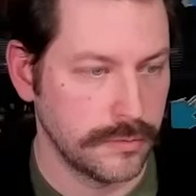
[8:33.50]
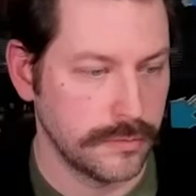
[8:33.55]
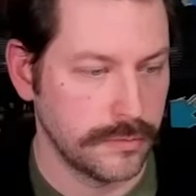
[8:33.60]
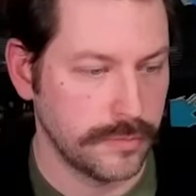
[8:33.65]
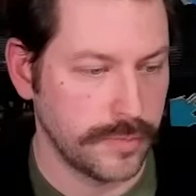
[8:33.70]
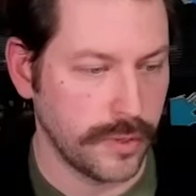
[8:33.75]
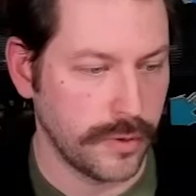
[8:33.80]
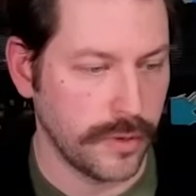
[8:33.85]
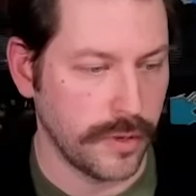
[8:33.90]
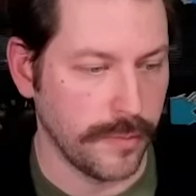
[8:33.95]

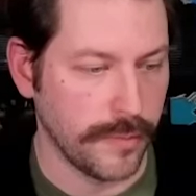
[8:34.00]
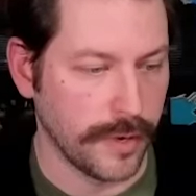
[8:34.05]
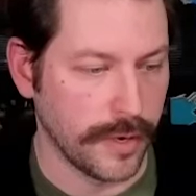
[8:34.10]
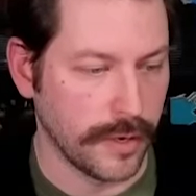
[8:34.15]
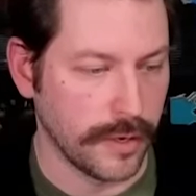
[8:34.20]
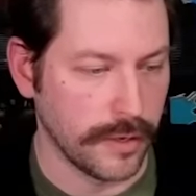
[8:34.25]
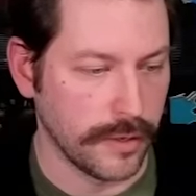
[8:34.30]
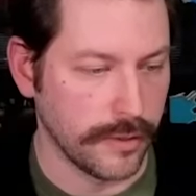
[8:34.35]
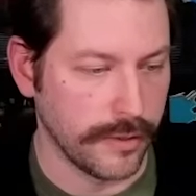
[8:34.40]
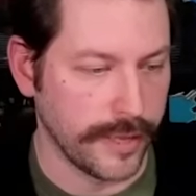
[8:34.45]

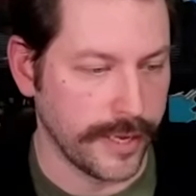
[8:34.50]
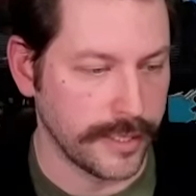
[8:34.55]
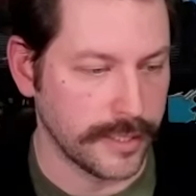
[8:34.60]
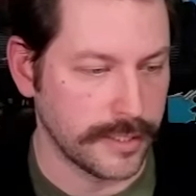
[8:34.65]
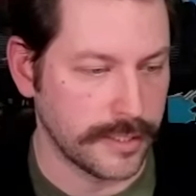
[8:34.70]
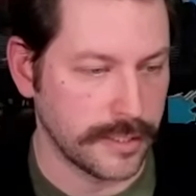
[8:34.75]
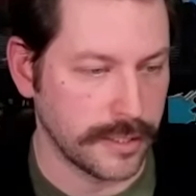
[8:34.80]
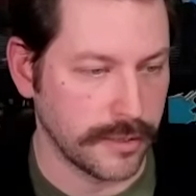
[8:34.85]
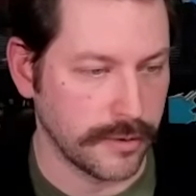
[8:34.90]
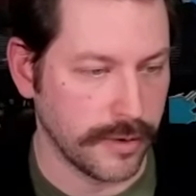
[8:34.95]
Pokeball.
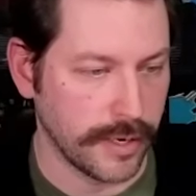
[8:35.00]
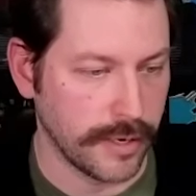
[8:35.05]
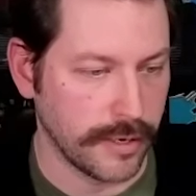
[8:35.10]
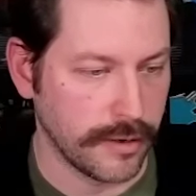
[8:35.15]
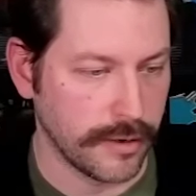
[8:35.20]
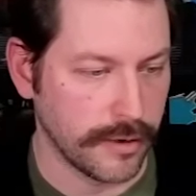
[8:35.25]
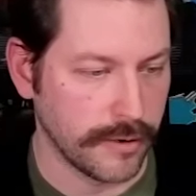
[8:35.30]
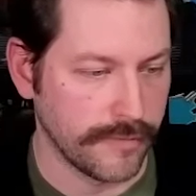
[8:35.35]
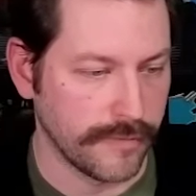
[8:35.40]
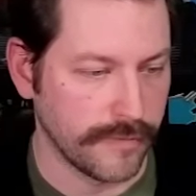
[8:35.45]
That's a great
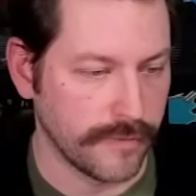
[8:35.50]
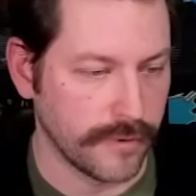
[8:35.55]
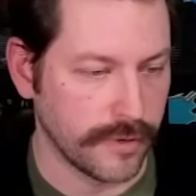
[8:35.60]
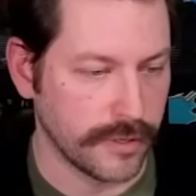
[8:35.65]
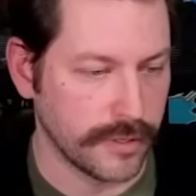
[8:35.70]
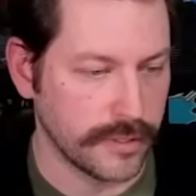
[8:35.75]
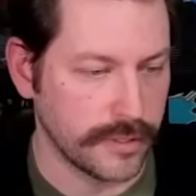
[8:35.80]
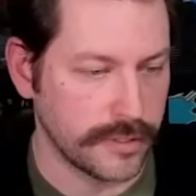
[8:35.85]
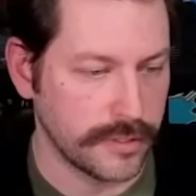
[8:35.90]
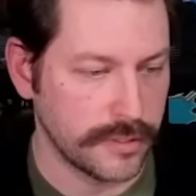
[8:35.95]
card for
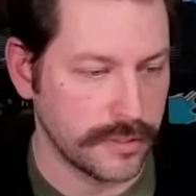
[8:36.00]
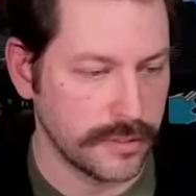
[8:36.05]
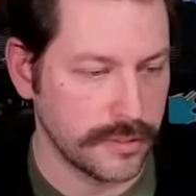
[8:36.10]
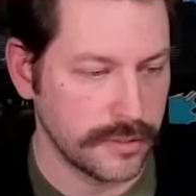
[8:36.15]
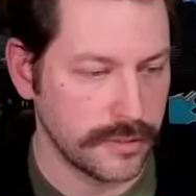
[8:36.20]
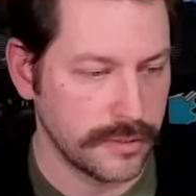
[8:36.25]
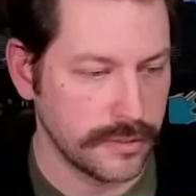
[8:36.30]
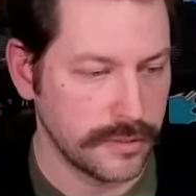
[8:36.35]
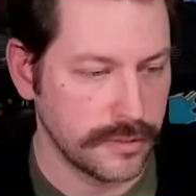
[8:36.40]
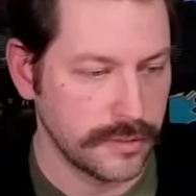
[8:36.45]
us.
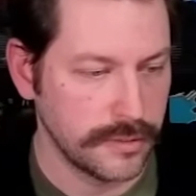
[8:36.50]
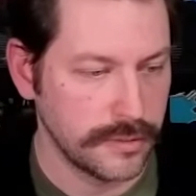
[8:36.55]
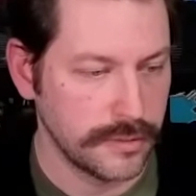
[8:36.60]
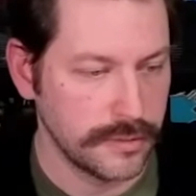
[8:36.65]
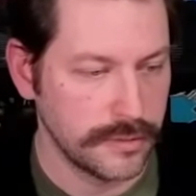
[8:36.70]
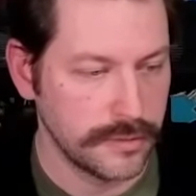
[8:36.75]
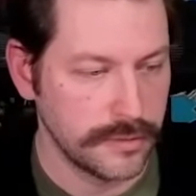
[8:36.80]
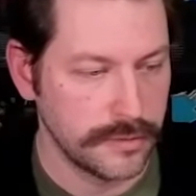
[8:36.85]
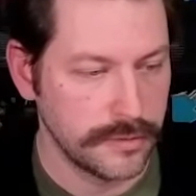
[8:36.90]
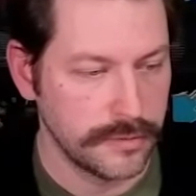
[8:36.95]

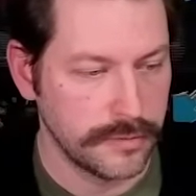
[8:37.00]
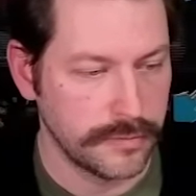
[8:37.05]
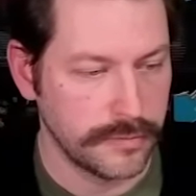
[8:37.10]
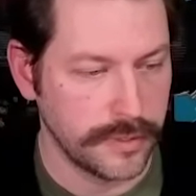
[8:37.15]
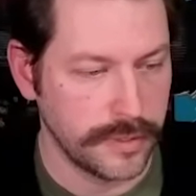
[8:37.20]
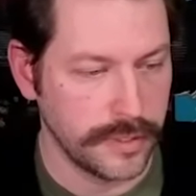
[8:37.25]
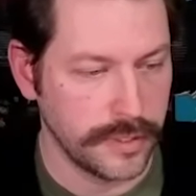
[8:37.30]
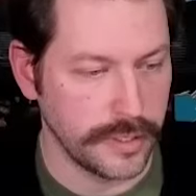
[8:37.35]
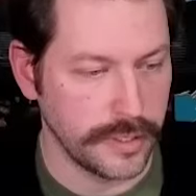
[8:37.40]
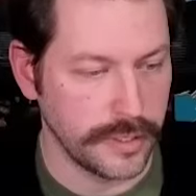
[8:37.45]

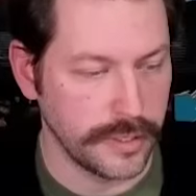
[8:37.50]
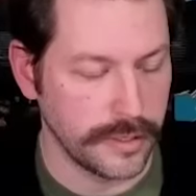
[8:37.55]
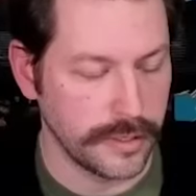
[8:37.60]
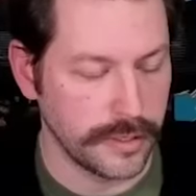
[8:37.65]
Really good.